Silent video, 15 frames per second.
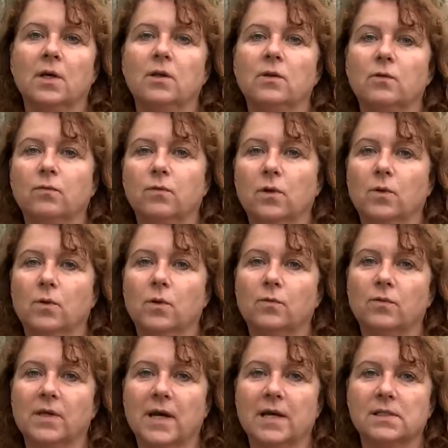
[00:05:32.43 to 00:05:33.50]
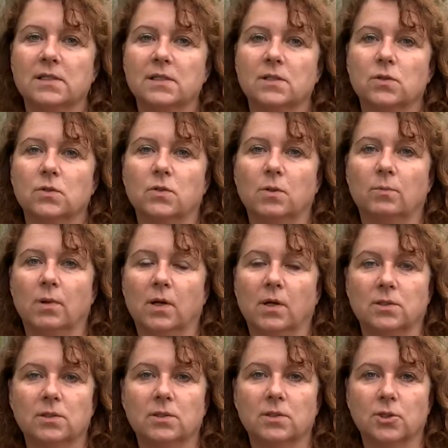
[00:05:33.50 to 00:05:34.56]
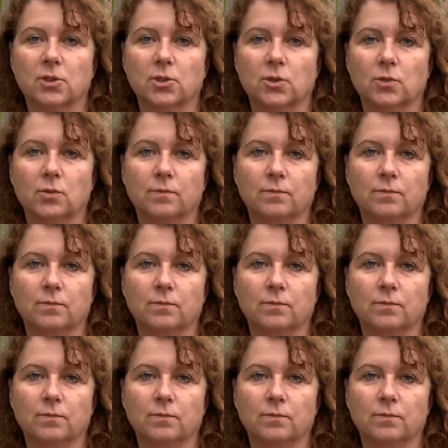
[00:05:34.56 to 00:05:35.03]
the flow of gases to the plant's tissue.